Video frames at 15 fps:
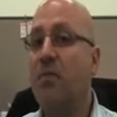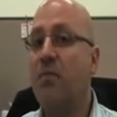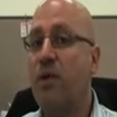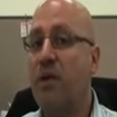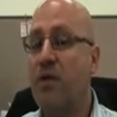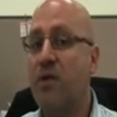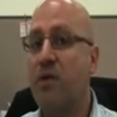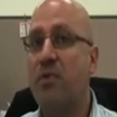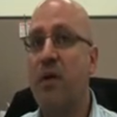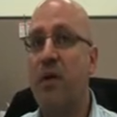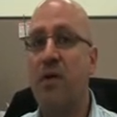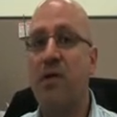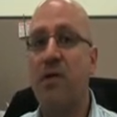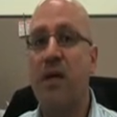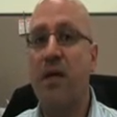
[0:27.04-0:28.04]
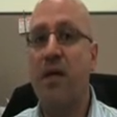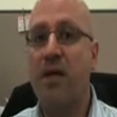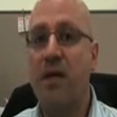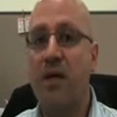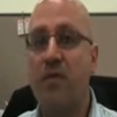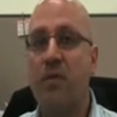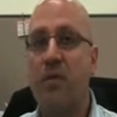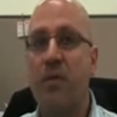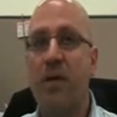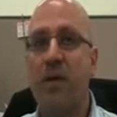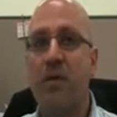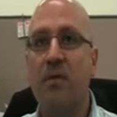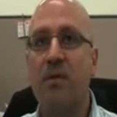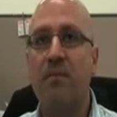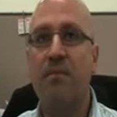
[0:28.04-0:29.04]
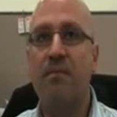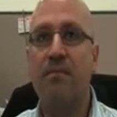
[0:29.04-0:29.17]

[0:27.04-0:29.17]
precious metals and industrial metals.